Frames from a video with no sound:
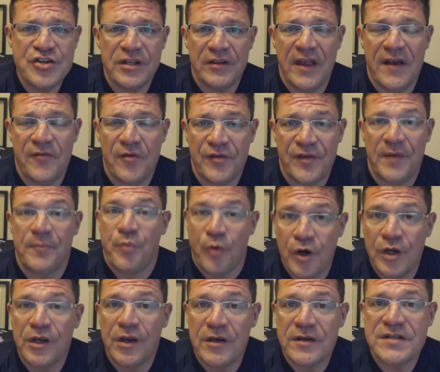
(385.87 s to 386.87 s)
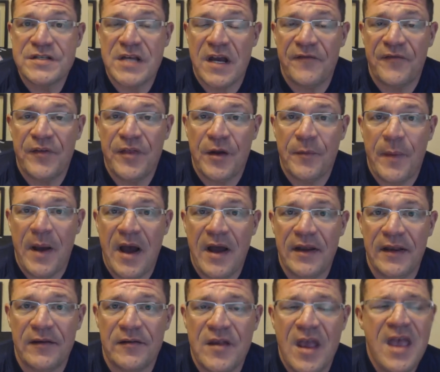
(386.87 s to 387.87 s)
levels and putting good stuff in their
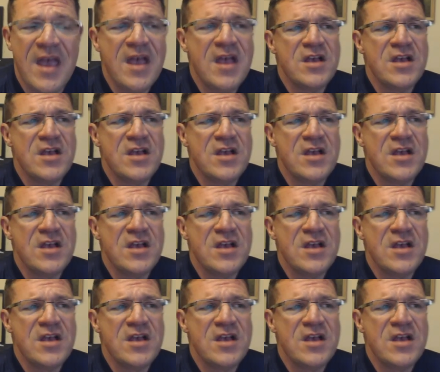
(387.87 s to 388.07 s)
bodies.